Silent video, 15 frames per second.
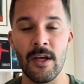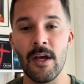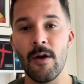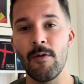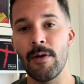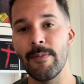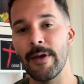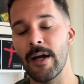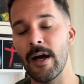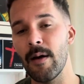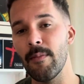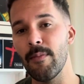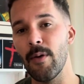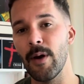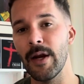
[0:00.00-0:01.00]
we become
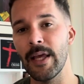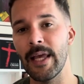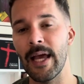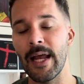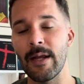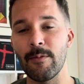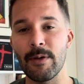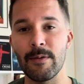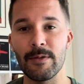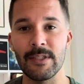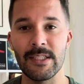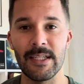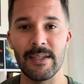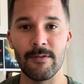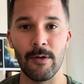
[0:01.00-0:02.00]
born again and we
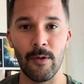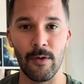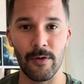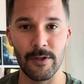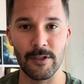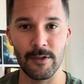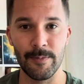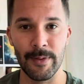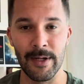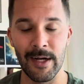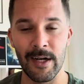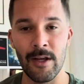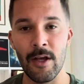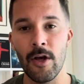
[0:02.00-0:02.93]
receive the Holy Spirit,